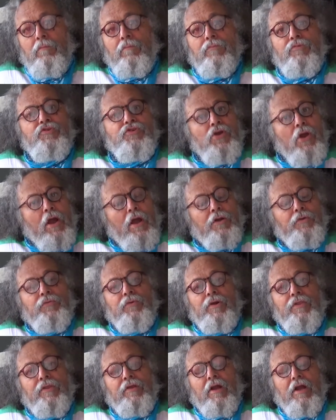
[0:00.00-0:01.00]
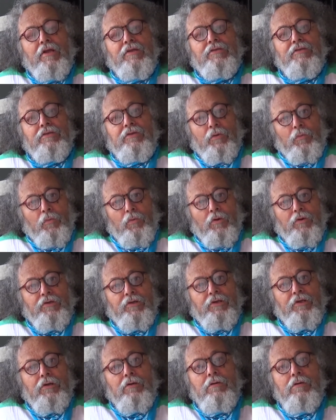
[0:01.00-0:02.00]
John, one of the guys that worked
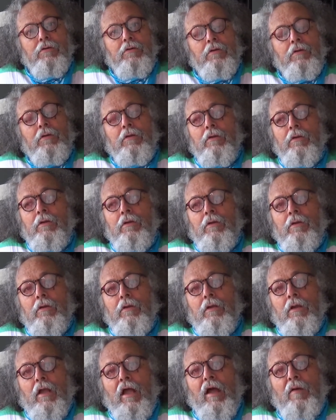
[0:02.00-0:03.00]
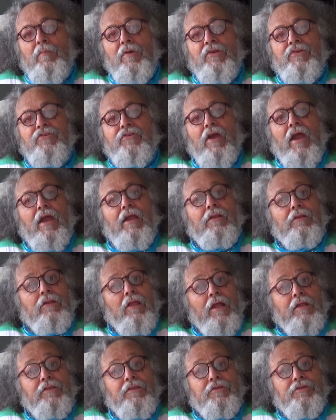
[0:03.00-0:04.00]
here, how much I
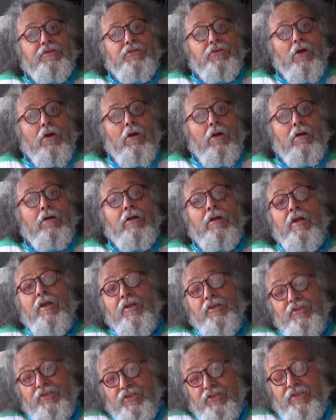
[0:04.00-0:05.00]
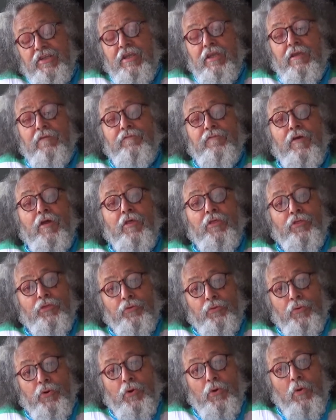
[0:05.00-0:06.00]
liked the song Steve
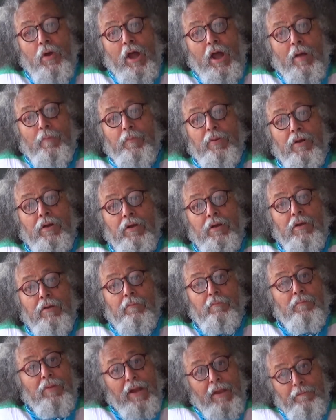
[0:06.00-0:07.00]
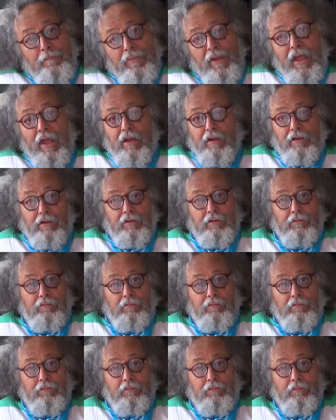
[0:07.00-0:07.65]
Threw Up by Beck.